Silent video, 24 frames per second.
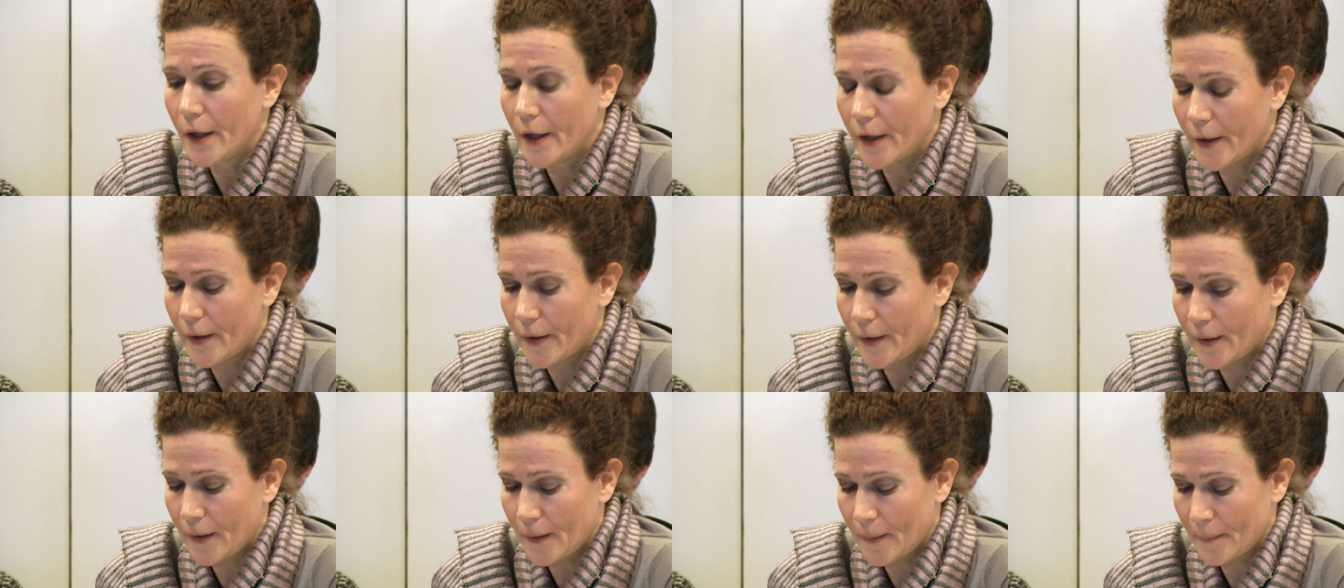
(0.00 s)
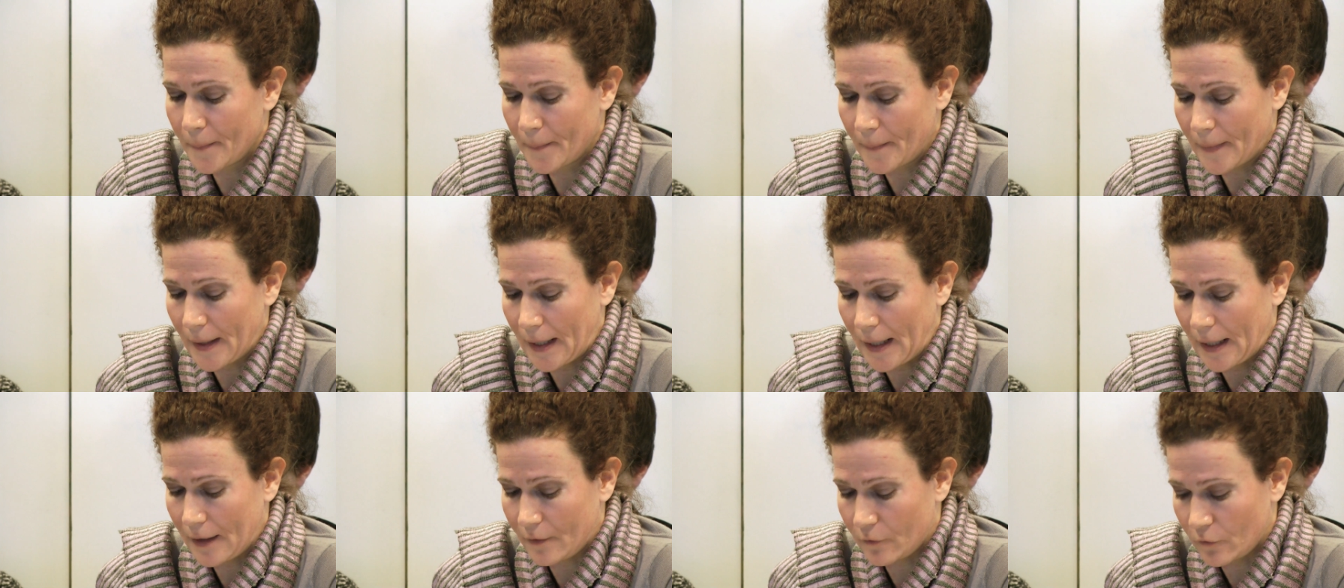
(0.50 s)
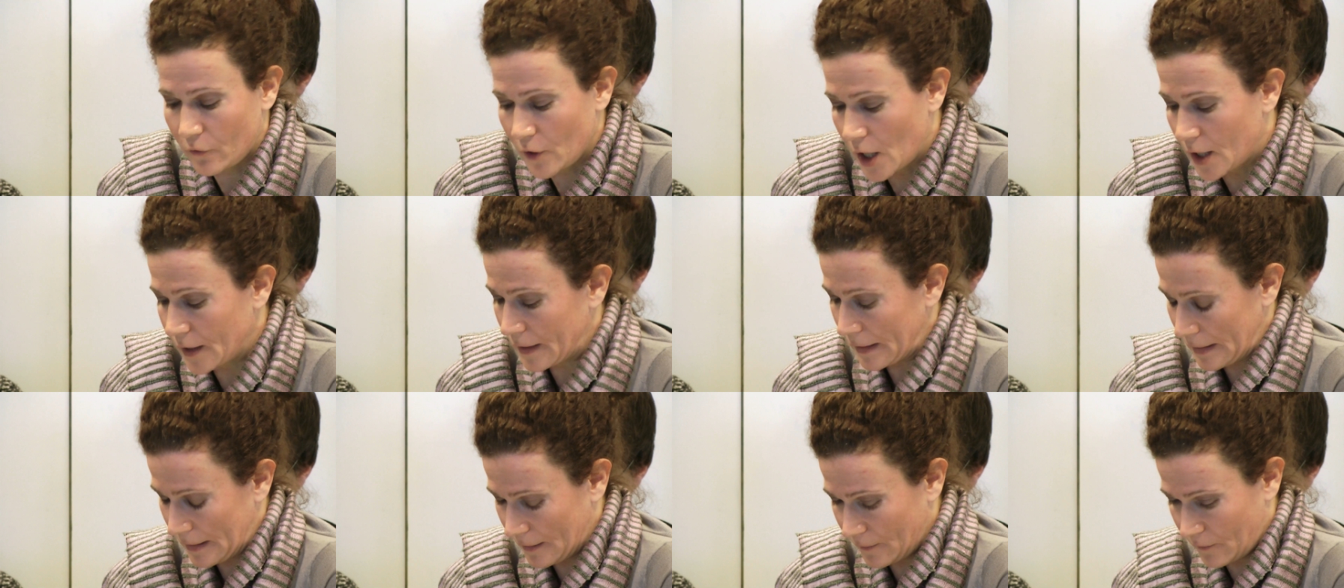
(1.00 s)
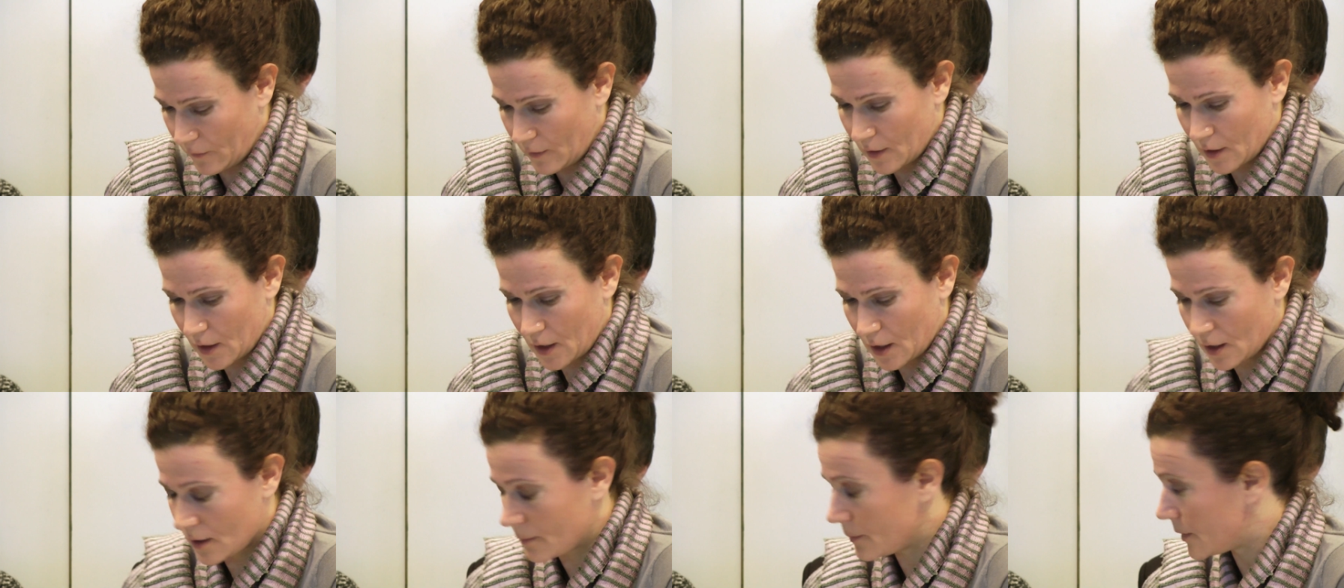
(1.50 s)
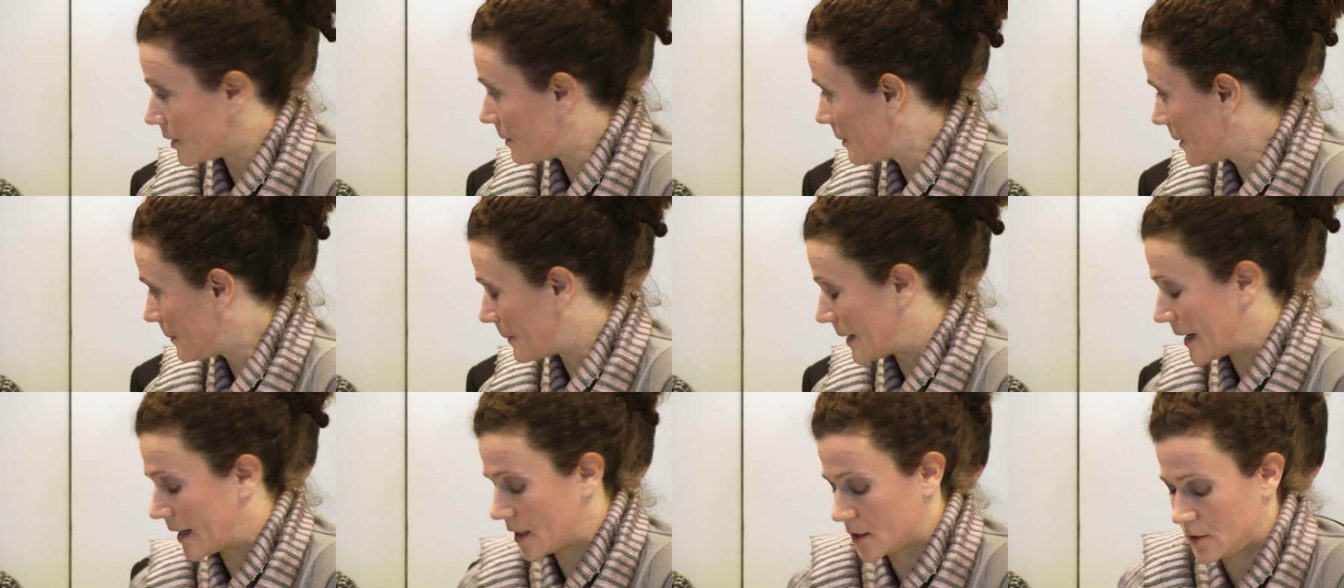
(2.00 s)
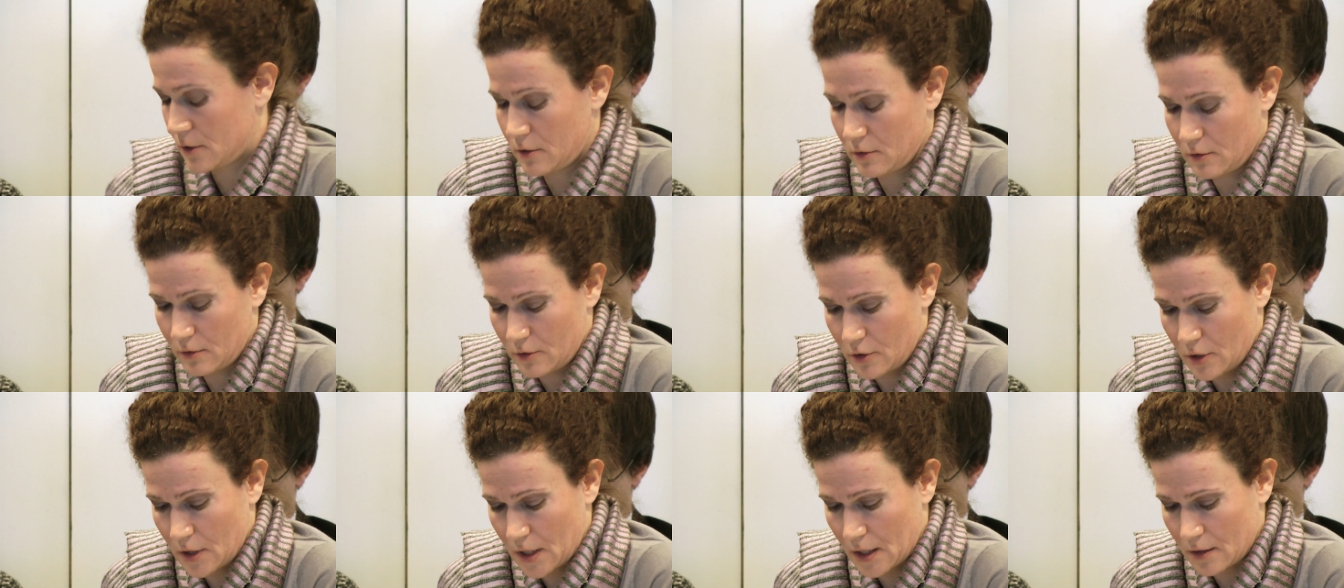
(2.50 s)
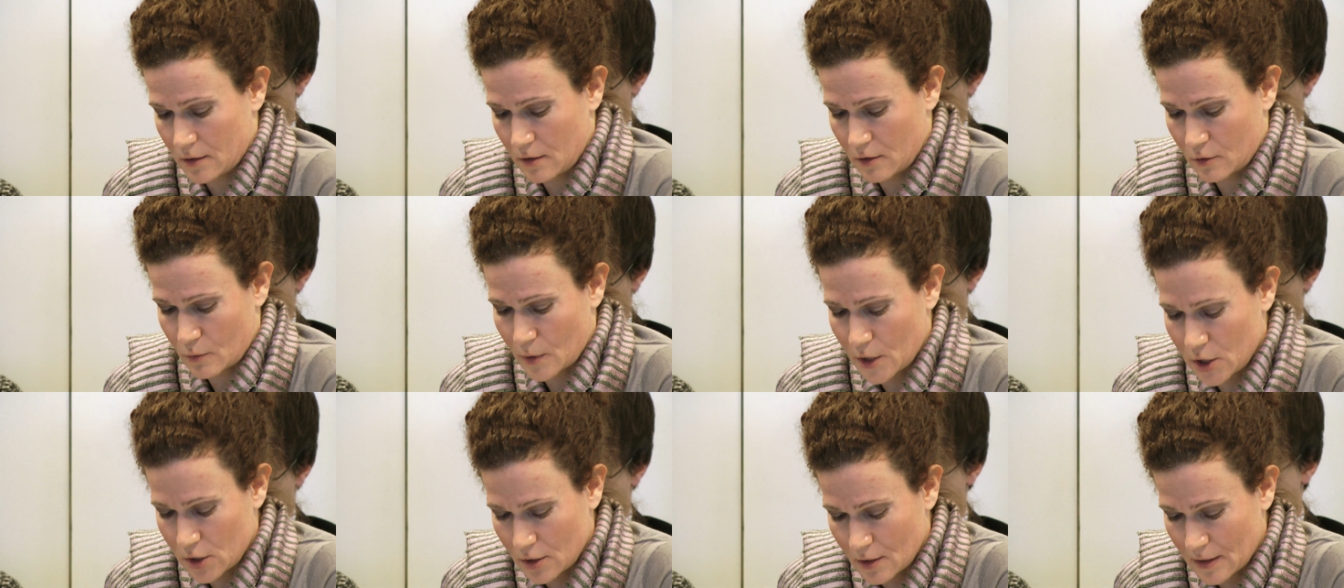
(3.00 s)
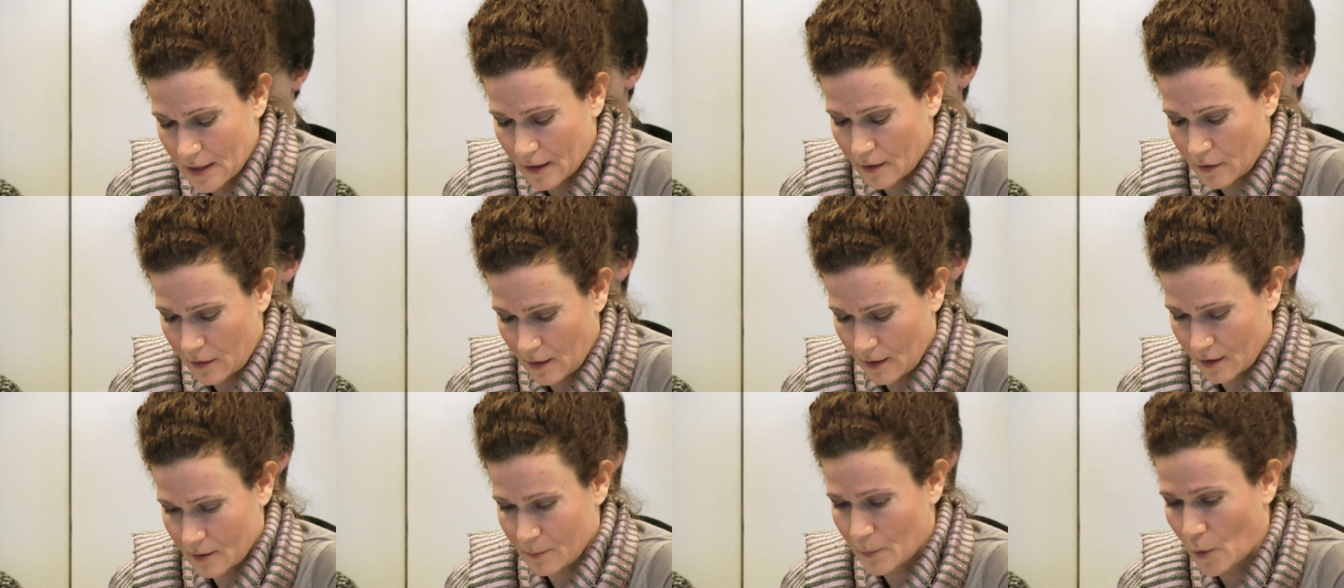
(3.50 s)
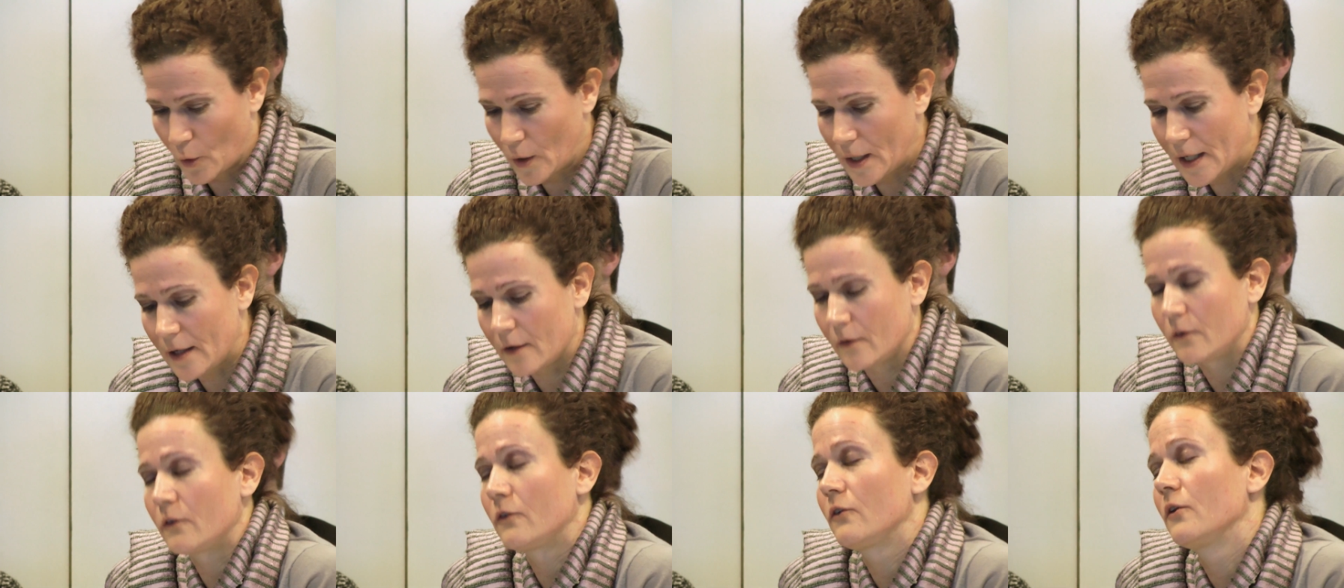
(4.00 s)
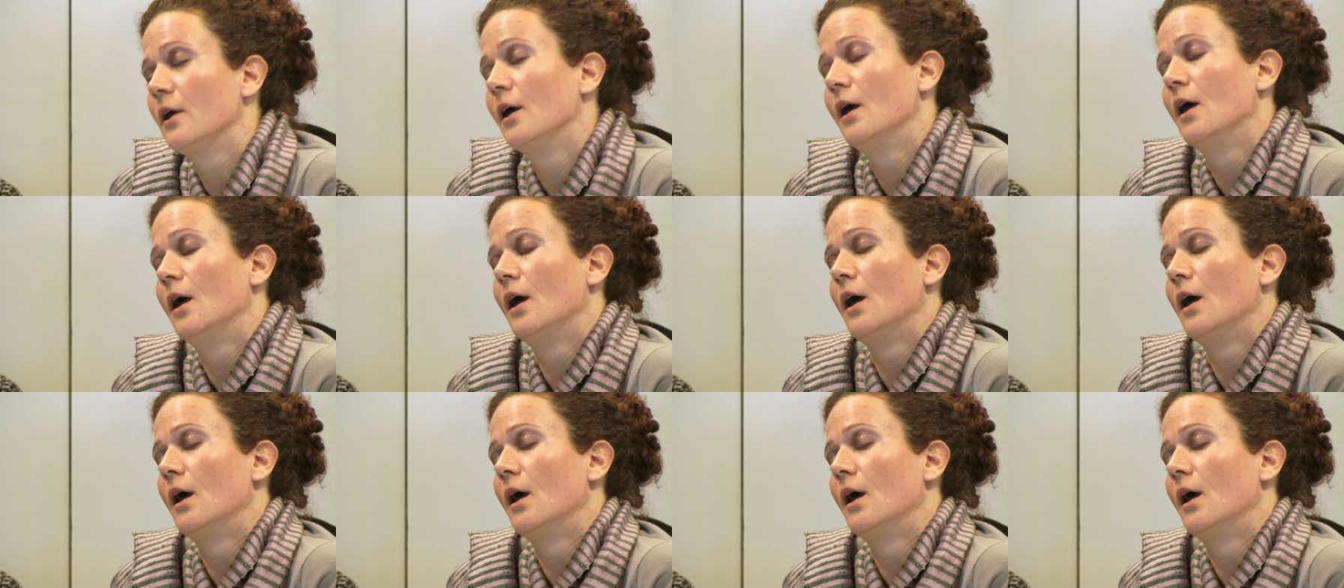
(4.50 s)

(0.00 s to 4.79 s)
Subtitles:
It's not easy, and here I'm coming back to Jens's question, I think, more or less,